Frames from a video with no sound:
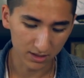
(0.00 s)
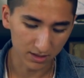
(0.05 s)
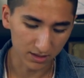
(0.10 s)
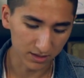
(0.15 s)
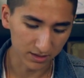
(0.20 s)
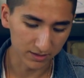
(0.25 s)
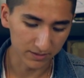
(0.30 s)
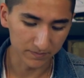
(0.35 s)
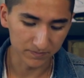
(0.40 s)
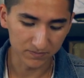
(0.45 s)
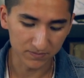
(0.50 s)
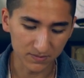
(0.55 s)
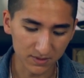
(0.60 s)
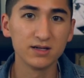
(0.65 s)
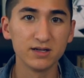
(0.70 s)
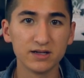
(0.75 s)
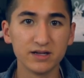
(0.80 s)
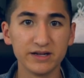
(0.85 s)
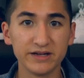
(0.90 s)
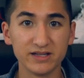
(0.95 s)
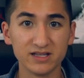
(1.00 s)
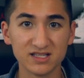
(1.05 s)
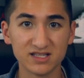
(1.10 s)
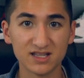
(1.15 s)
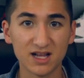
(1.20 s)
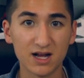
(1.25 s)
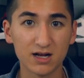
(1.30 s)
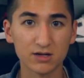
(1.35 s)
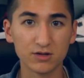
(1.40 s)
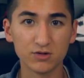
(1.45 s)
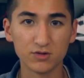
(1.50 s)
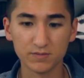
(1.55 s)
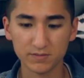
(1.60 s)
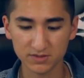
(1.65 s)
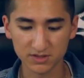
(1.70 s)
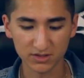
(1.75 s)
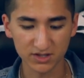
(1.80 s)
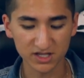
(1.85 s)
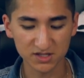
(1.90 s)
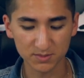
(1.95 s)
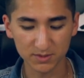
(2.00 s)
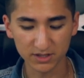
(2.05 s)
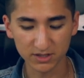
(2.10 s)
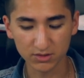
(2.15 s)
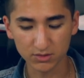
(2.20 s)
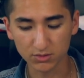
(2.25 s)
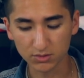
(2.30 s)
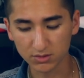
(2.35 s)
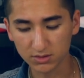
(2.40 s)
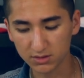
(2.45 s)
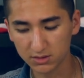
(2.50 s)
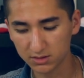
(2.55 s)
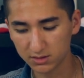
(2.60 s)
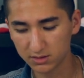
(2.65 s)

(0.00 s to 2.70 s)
and Stockholm, so that's pretty cool.